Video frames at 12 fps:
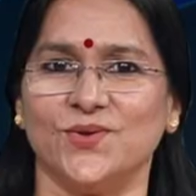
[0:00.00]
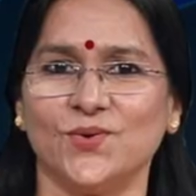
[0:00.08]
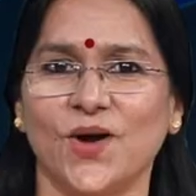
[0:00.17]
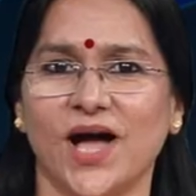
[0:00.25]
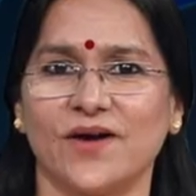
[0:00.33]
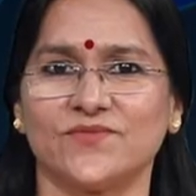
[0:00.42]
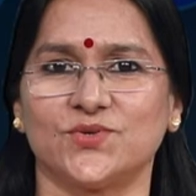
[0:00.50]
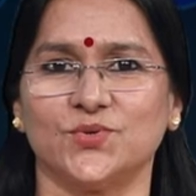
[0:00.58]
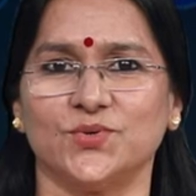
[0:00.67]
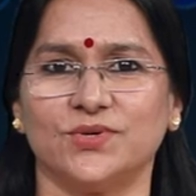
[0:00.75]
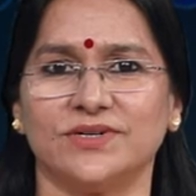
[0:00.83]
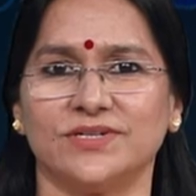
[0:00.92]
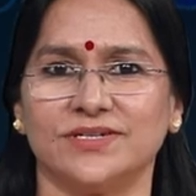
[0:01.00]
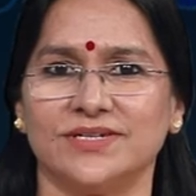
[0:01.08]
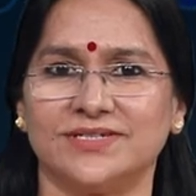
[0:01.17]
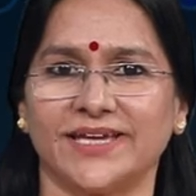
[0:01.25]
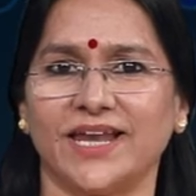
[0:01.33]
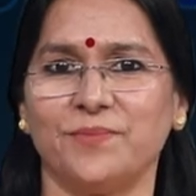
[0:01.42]
You have to
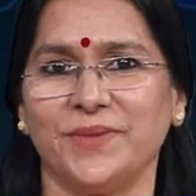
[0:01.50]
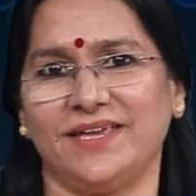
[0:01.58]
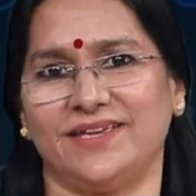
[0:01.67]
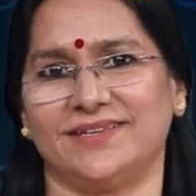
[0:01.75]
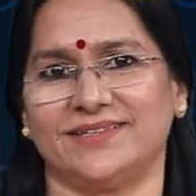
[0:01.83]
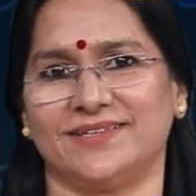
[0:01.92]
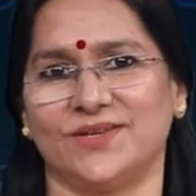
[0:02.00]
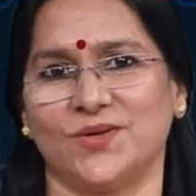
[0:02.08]
tell me